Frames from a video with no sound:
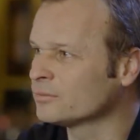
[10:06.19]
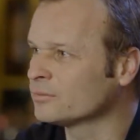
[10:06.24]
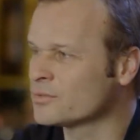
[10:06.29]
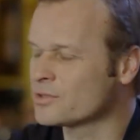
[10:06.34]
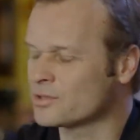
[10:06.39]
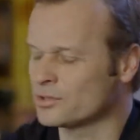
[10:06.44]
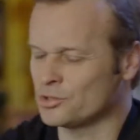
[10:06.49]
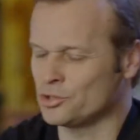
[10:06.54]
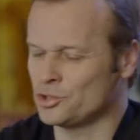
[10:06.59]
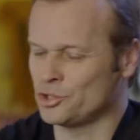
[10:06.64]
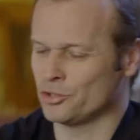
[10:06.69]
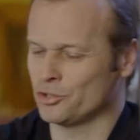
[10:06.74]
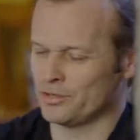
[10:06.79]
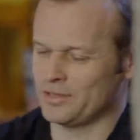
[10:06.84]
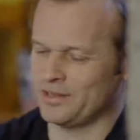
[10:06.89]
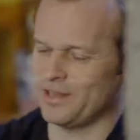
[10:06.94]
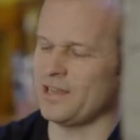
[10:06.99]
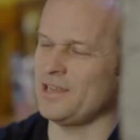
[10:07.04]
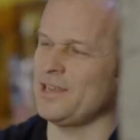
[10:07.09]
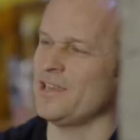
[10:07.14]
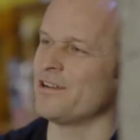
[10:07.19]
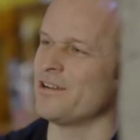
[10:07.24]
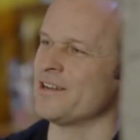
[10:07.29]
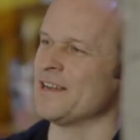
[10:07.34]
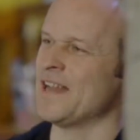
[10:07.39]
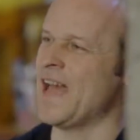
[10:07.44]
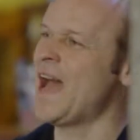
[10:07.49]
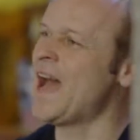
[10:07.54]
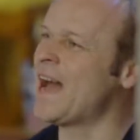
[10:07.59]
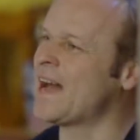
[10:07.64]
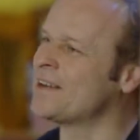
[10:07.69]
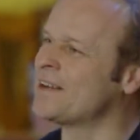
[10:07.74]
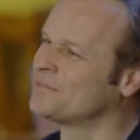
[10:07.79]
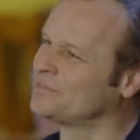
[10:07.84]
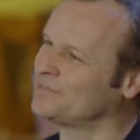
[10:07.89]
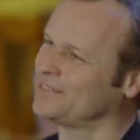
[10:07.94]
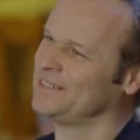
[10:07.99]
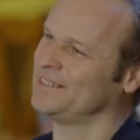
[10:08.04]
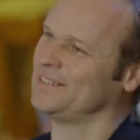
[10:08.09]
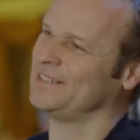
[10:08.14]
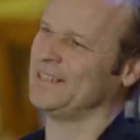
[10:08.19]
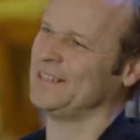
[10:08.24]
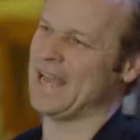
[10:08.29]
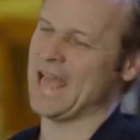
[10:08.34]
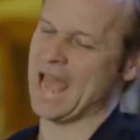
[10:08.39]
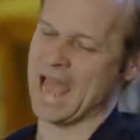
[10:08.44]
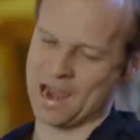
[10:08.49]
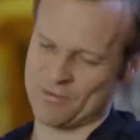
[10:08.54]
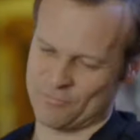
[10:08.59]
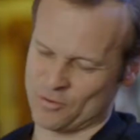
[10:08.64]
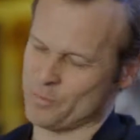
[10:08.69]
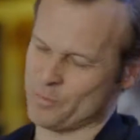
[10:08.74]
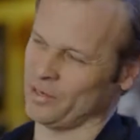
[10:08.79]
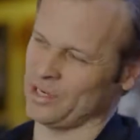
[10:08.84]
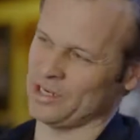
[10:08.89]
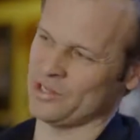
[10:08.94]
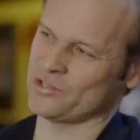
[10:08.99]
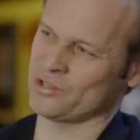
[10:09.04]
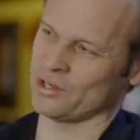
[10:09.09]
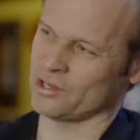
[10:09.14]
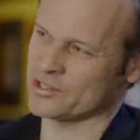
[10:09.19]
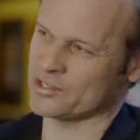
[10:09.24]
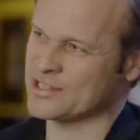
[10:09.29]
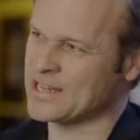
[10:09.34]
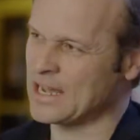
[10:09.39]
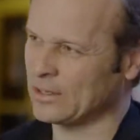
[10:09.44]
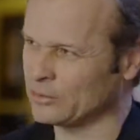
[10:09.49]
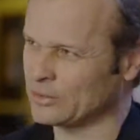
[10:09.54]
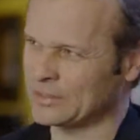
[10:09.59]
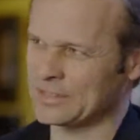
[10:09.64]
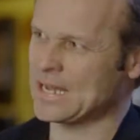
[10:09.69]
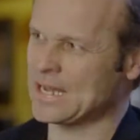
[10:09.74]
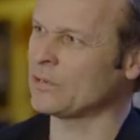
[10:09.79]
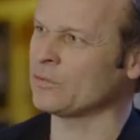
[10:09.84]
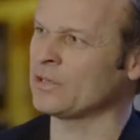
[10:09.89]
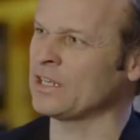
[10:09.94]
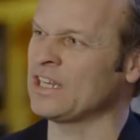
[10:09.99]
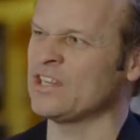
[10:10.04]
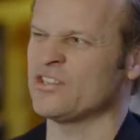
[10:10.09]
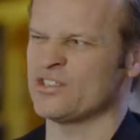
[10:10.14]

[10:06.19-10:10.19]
So during that year and a half, everybody starts down, downing.